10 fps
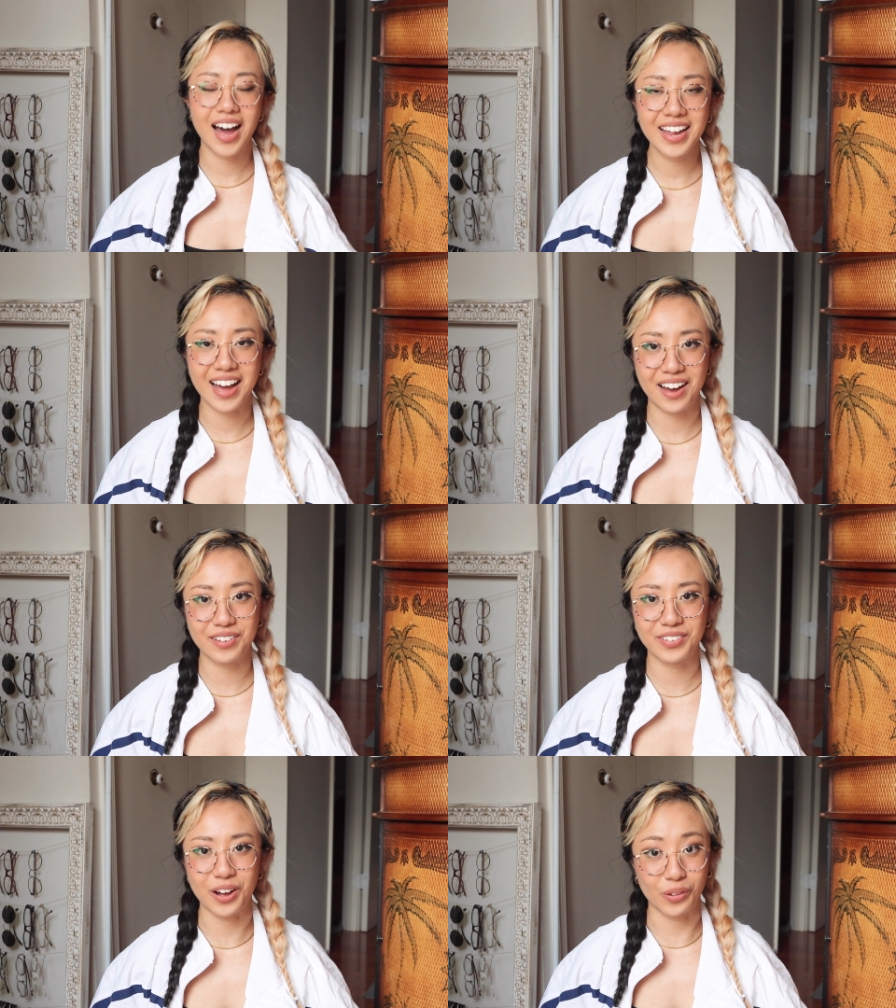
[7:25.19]
I
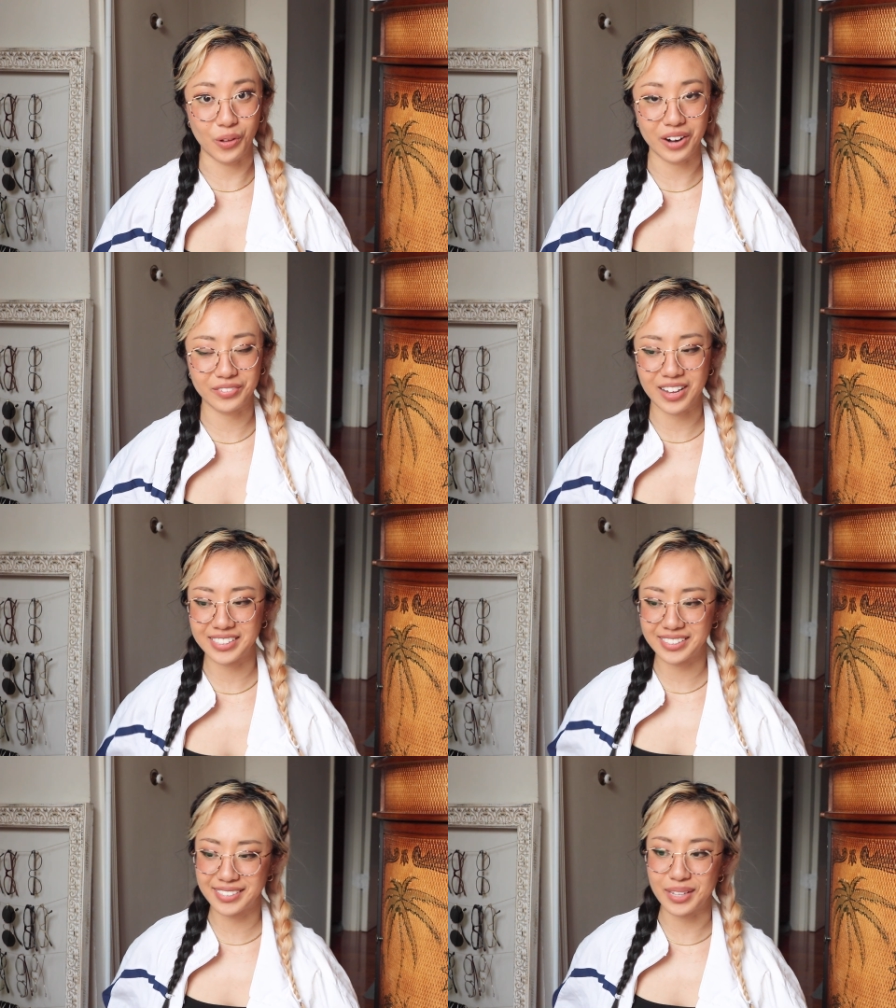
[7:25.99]
have a lot of
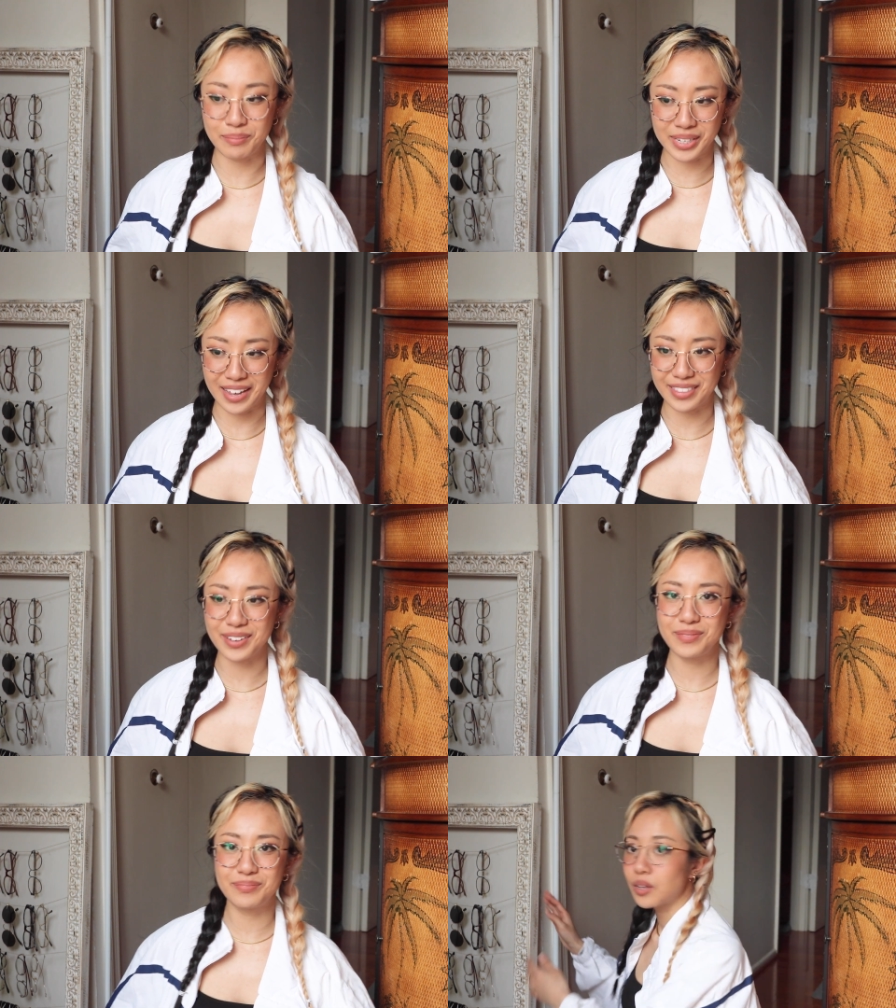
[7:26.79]
glasses. Let me get
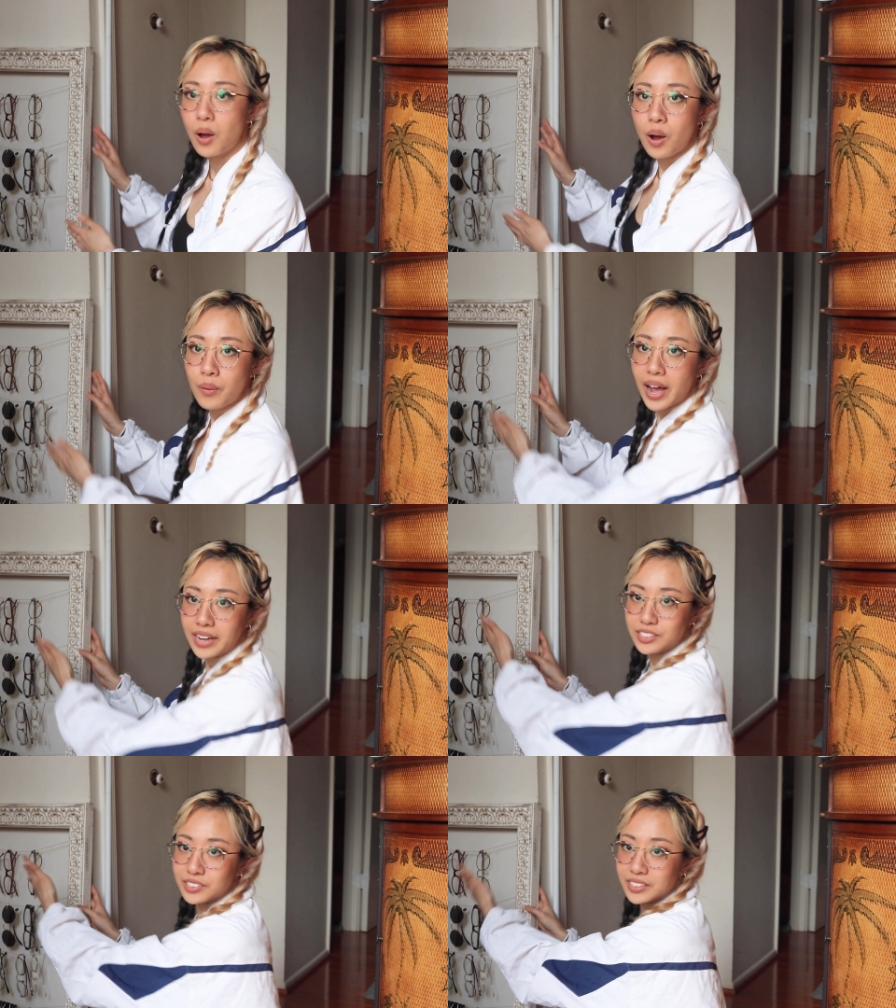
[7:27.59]
them. Oh,
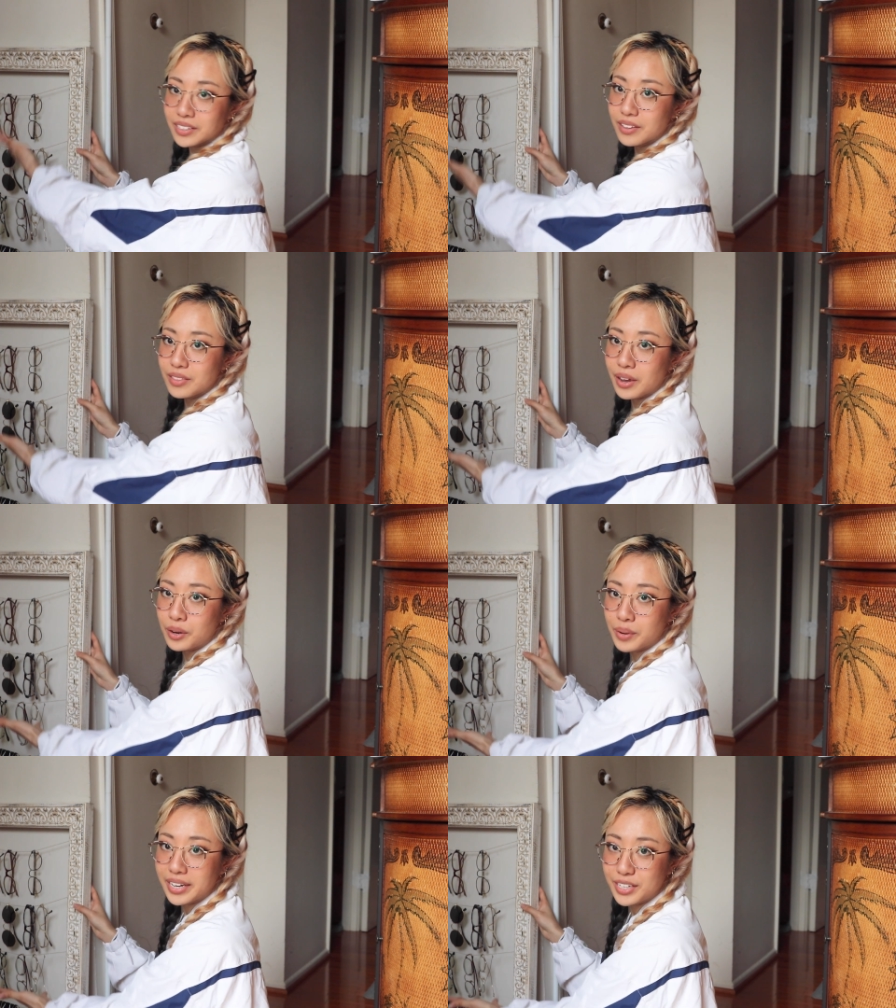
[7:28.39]
actually, they
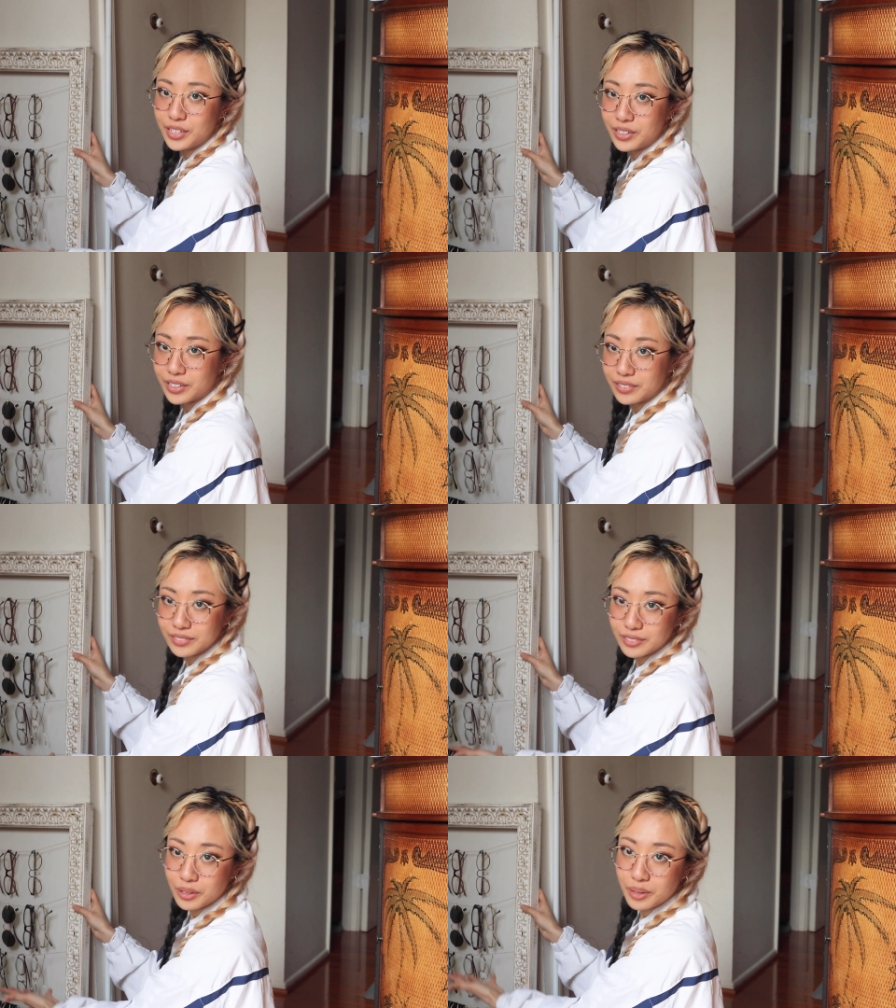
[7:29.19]
are right here.
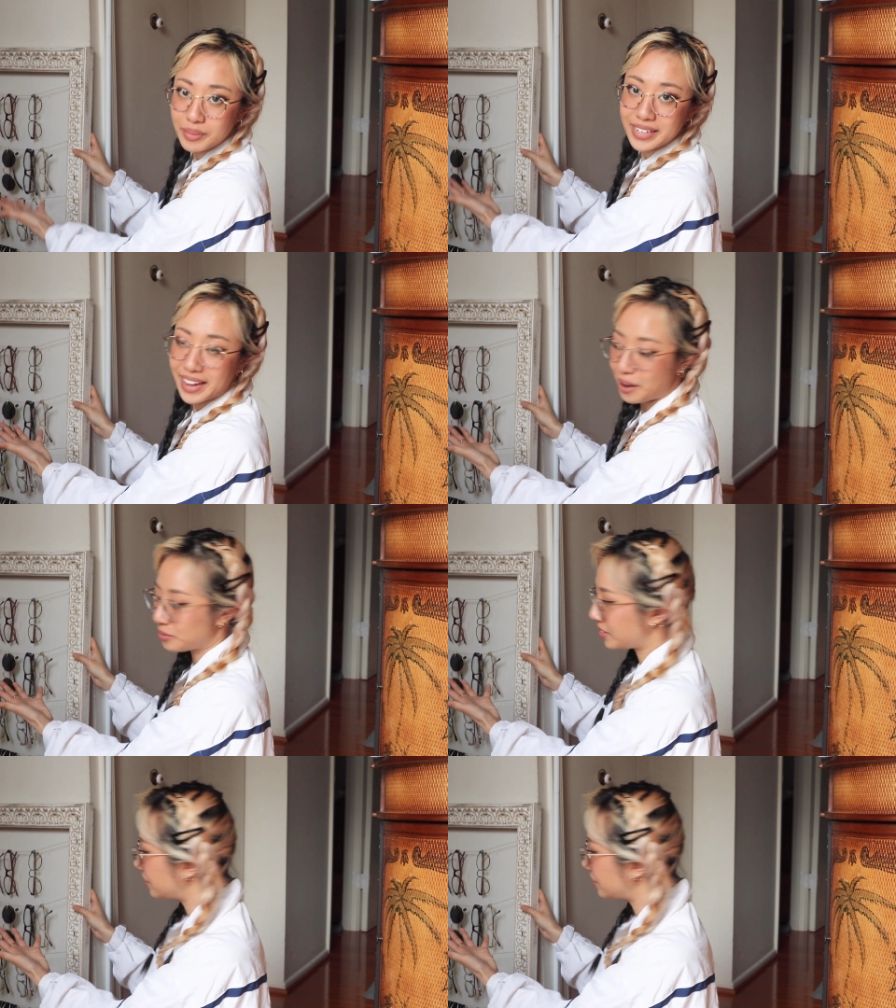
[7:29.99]
So let me count